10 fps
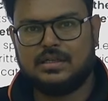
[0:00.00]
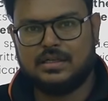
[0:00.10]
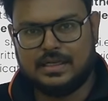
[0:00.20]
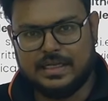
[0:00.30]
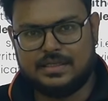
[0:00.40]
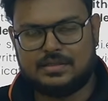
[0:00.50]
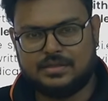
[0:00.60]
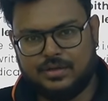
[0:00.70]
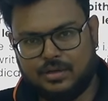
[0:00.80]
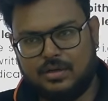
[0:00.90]
Nice,
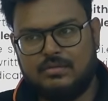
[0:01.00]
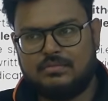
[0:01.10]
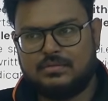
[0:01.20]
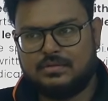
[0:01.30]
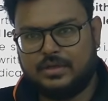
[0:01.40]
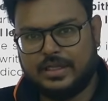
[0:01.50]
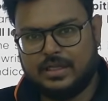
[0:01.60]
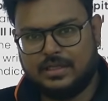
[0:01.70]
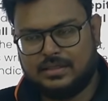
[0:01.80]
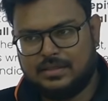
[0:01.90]
good,
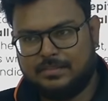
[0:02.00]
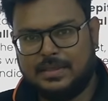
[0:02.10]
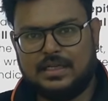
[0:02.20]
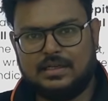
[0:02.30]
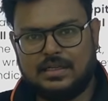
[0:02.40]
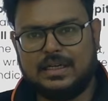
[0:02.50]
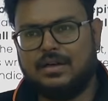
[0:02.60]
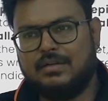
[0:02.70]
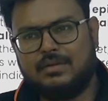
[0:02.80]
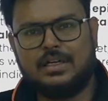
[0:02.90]
okay, better, and
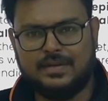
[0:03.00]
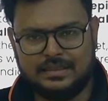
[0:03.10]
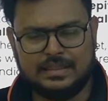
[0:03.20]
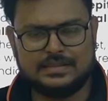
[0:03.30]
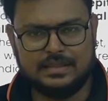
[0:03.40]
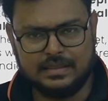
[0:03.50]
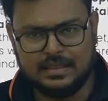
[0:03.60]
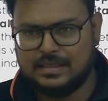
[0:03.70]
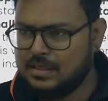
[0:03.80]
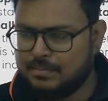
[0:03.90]
all whatever things are
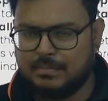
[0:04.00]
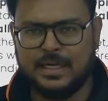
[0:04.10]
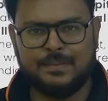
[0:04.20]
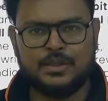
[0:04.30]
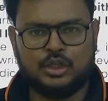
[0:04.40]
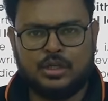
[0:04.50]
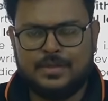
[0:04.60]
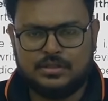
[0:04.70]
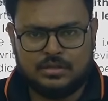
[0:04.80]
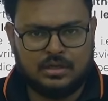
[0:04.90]
there. Multiple
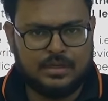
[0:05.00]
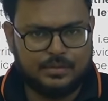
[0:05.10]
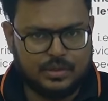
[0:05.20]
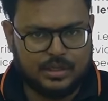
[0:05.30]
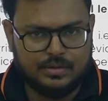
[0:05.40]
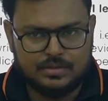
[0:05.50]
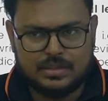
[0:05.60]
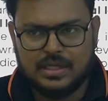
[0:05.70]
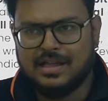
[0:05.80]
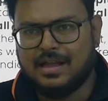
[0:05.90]
synonyms you can use,
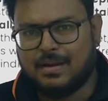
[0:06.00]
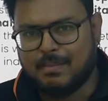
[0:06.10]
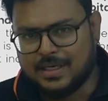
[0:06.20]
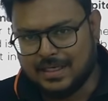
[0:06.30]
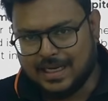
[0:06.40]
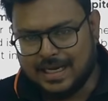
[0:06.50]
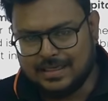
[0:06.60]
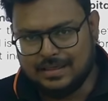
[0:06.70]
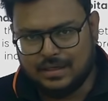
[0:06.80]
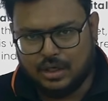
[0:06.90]
but in
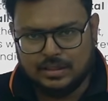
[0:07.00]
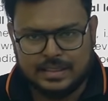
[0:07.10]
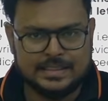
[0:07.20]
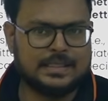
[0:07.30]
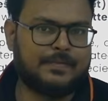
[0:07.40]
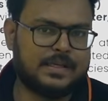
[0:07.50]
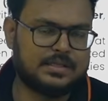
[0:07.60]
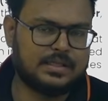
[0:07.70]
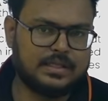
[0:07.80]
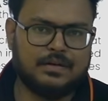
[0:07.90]
Latin all things are
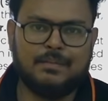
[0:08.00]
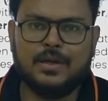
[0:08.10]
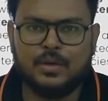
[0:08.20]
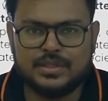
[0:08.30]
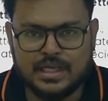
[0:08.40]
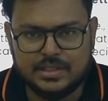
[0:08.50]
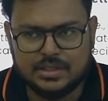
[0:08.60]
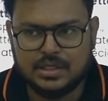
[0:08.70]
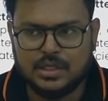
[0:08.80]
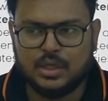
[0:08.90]
fixed. There will be no
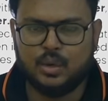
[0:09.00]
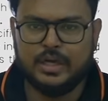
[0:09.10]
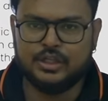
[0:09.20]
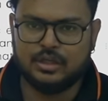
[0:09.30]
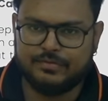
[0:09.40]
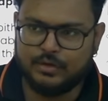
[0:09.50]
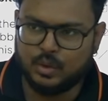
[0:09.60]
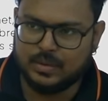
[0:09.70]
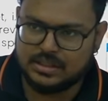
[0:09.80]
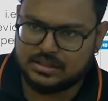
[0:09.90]
change, no addition of new
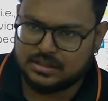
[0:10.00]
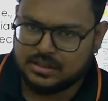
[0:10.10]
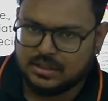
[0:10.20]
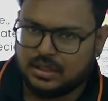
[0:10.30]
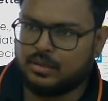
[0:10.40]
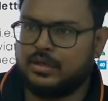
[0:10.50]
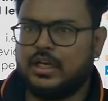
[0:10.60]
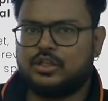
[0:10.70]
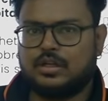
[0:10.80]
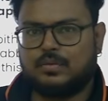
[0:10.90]
words, no
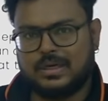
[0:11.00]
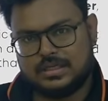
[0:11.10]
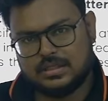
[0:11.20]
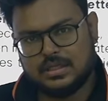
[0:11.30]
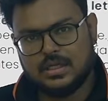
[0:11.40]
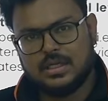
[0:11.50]
deletion of words.